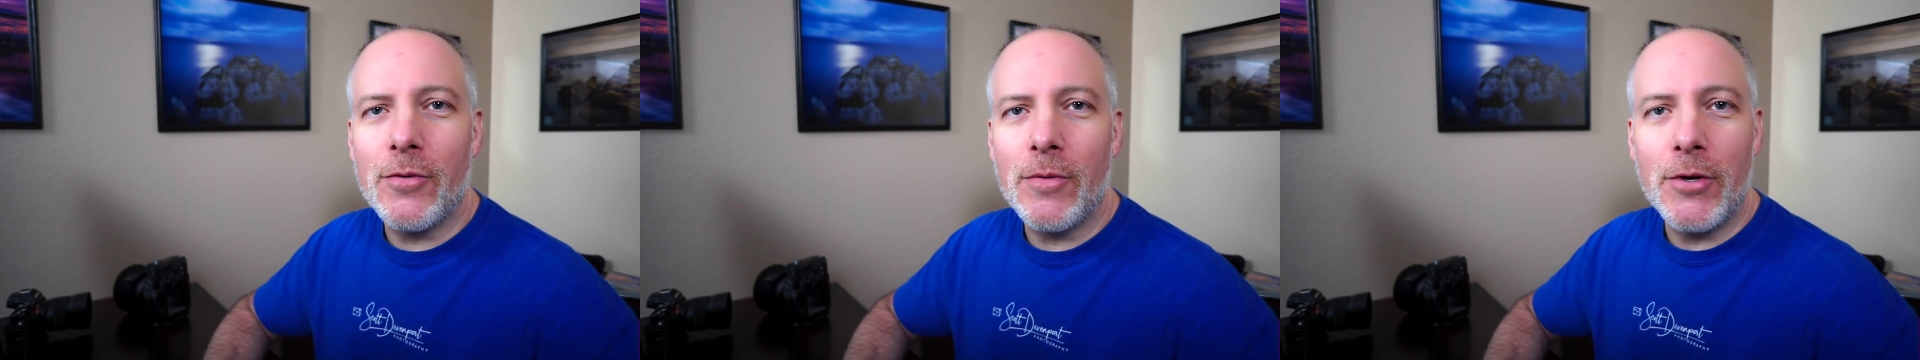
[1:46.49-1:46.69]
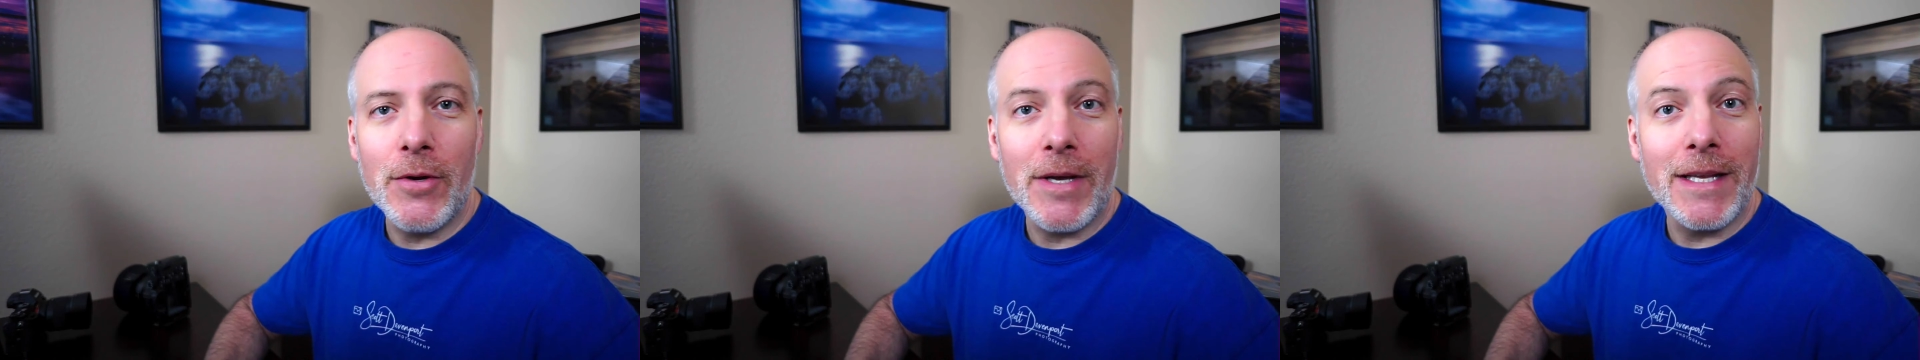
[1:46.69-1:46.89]

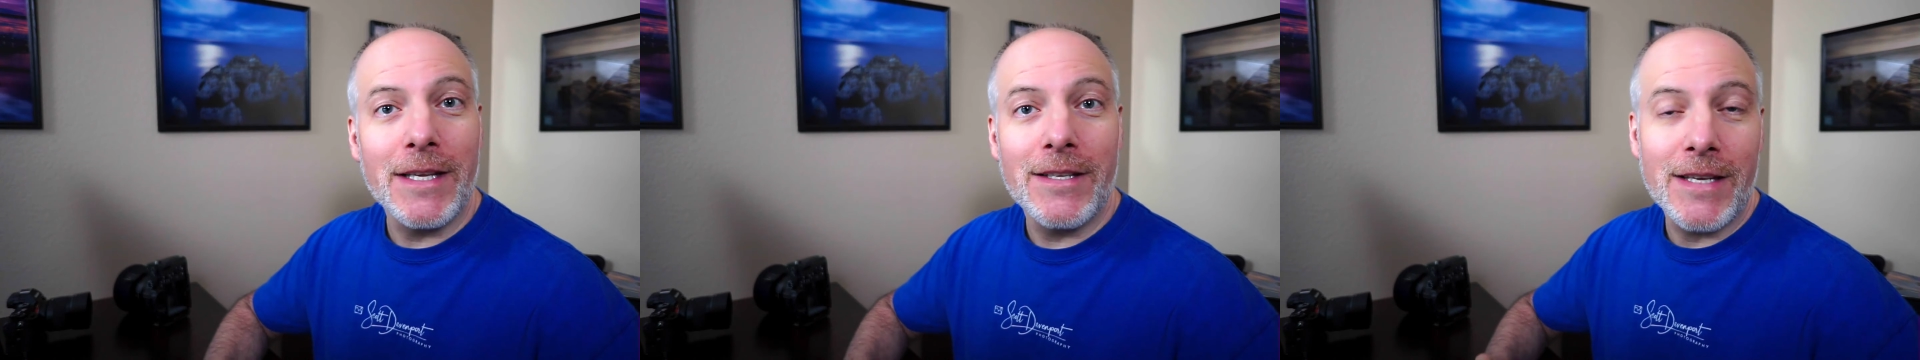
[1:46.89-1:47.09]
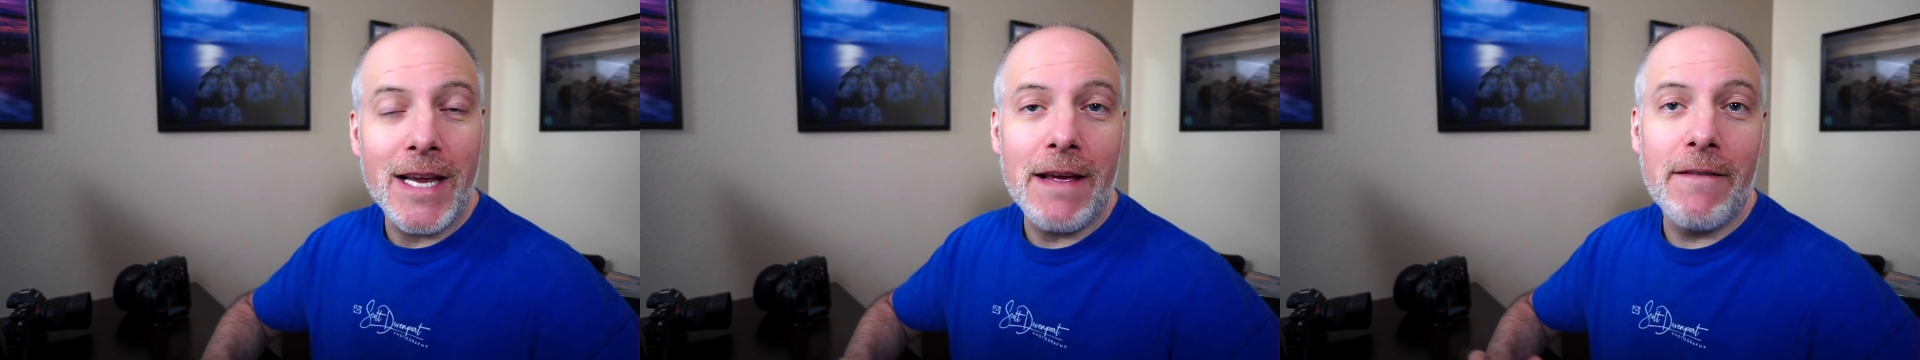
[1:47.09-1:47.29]
and you can
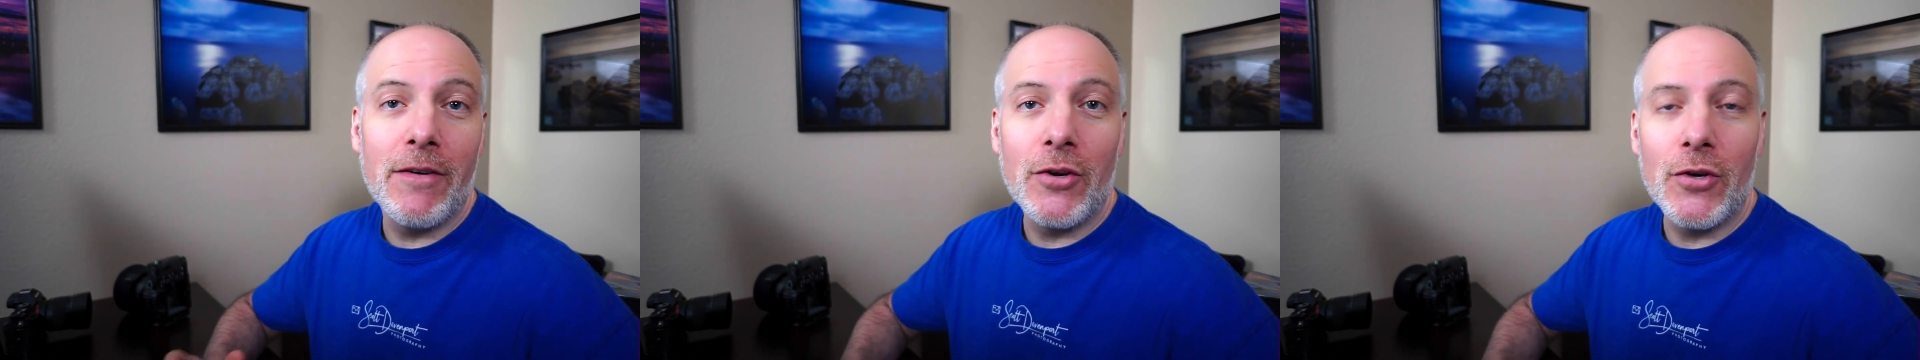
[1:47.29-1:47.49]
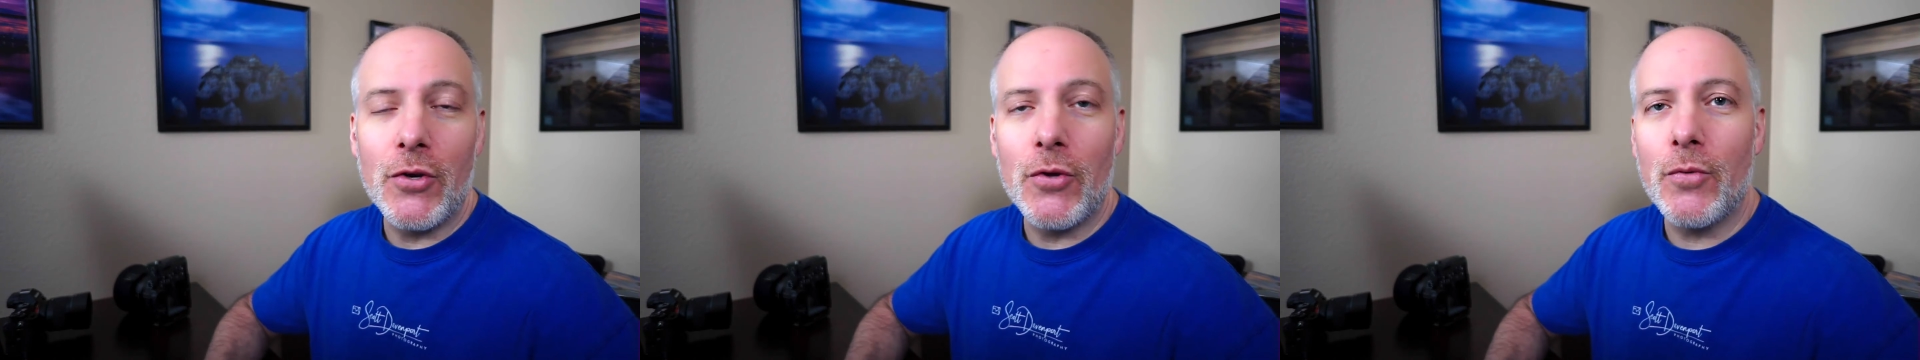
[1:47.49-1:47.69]
save a
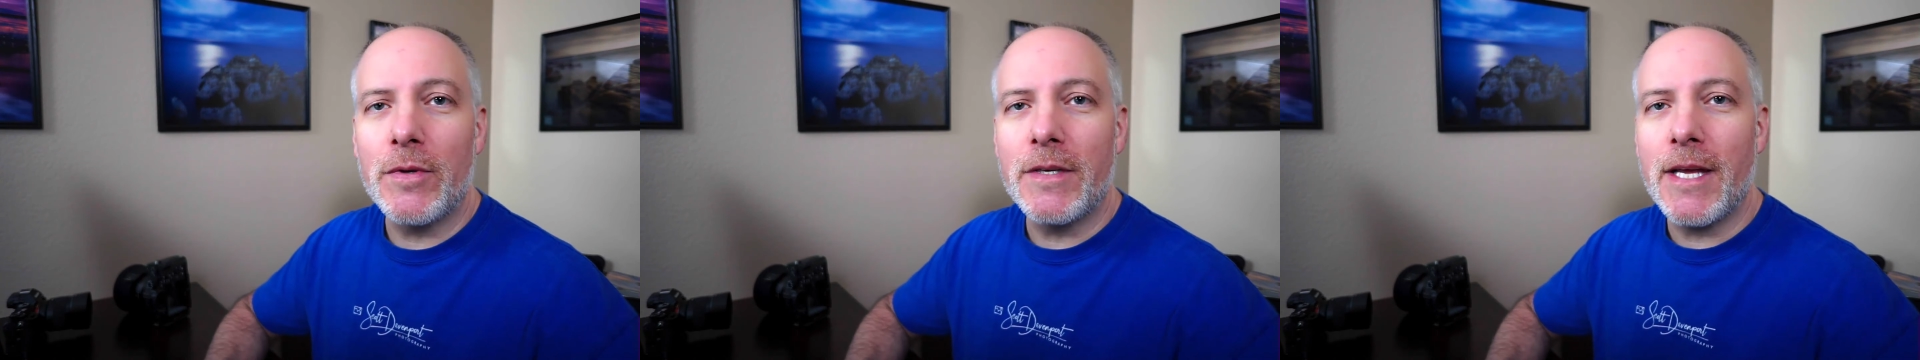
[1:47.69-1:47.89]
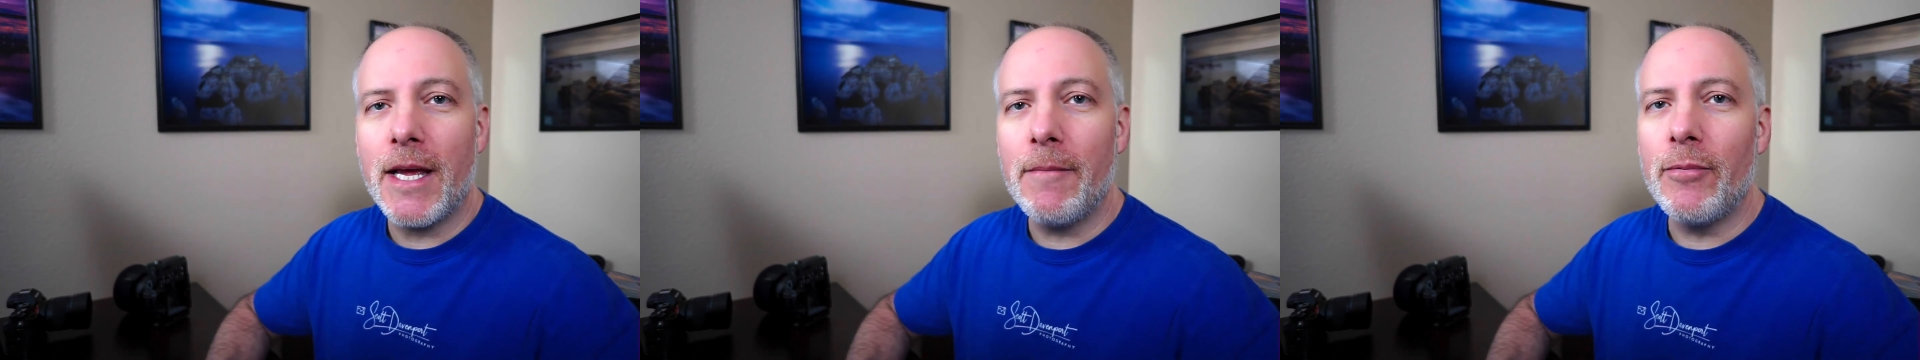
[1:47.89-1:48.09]
new
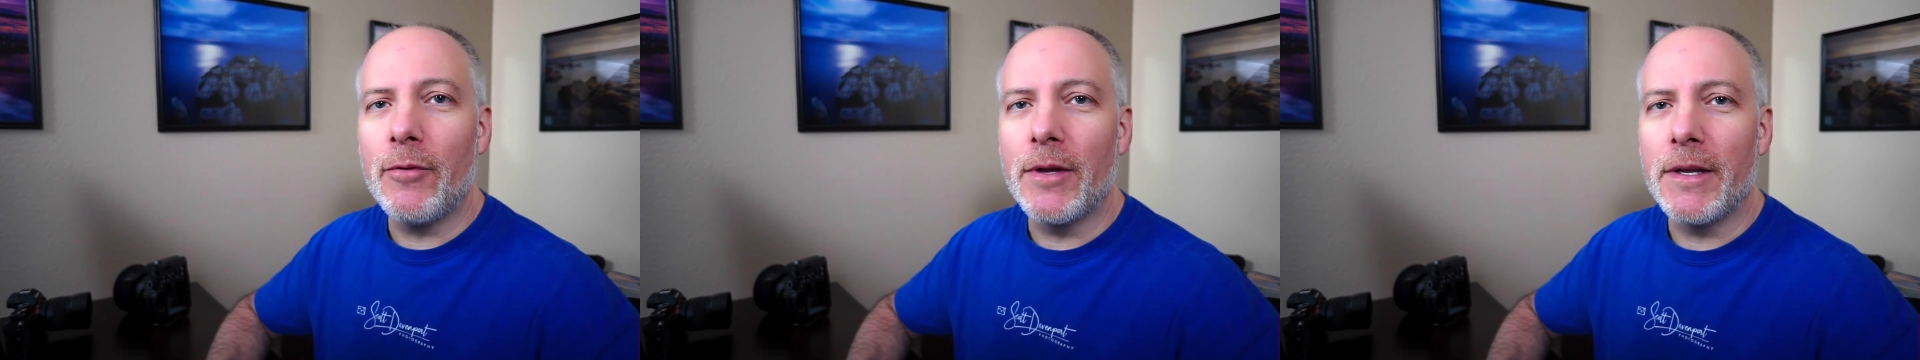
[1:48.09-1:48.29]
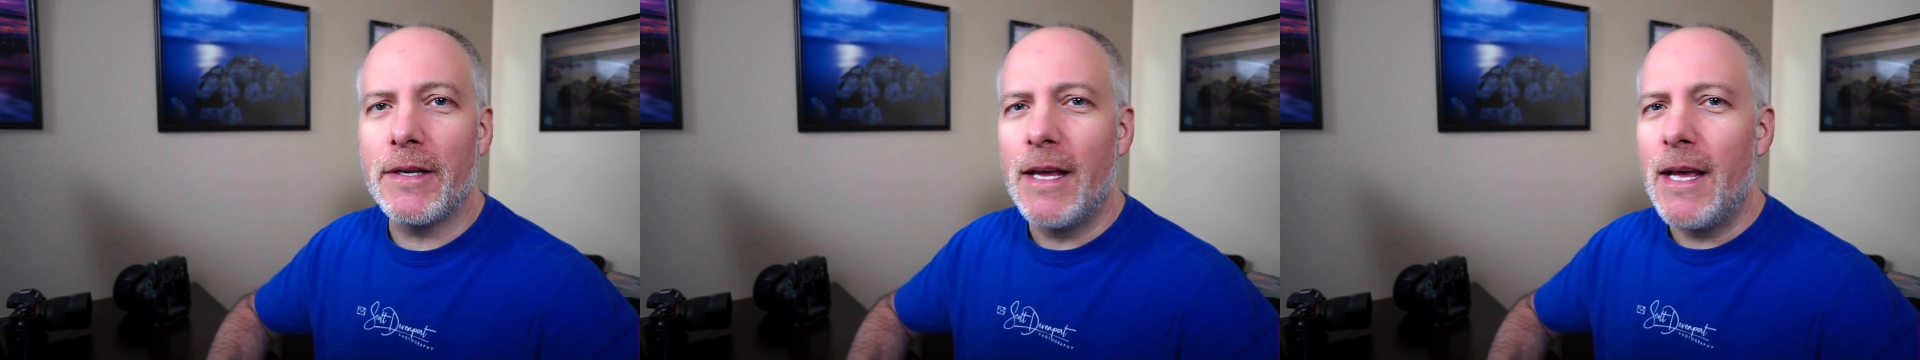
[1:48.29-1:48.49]
template.